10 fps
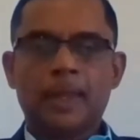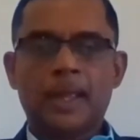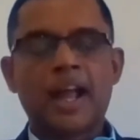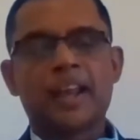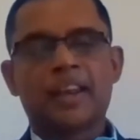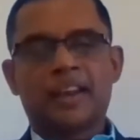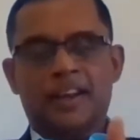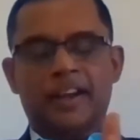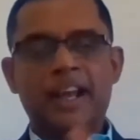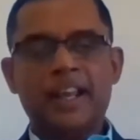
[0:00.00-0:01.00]
And
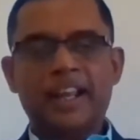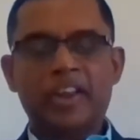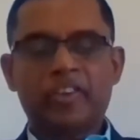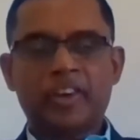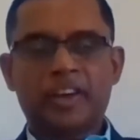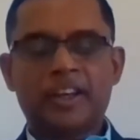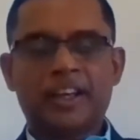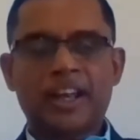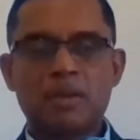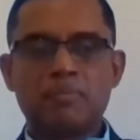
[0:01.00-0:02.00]

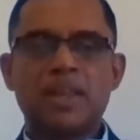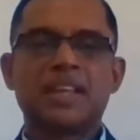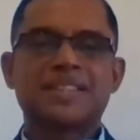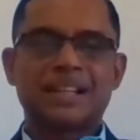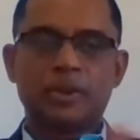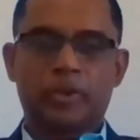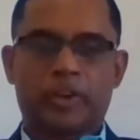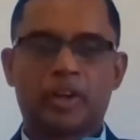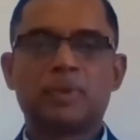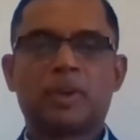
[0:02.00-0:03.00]
delegation can be a
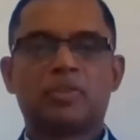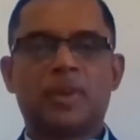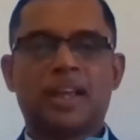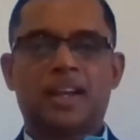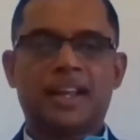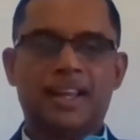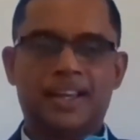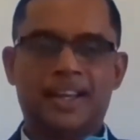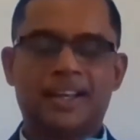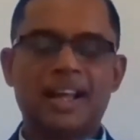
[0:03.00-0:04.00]
solution because we can
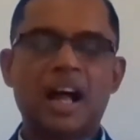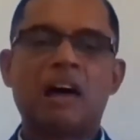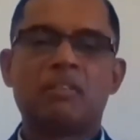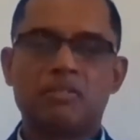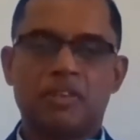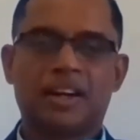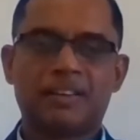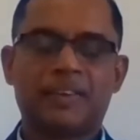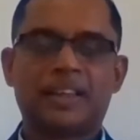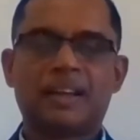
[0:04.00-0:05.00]
delegate our
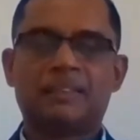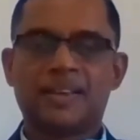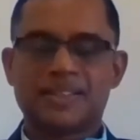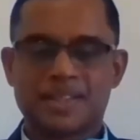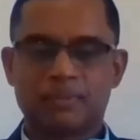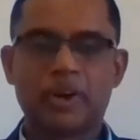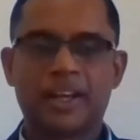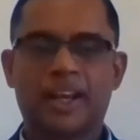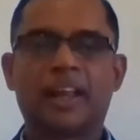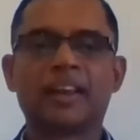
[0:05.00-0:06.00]
work with our
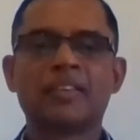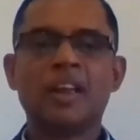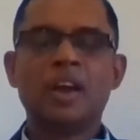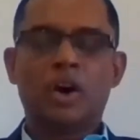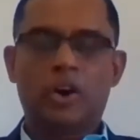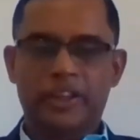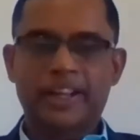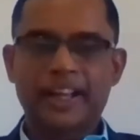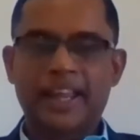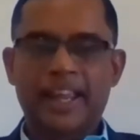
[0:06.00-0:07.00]
subordinates or the
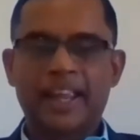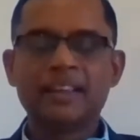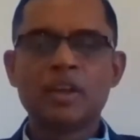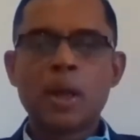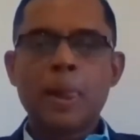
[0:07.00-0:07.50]
colleagues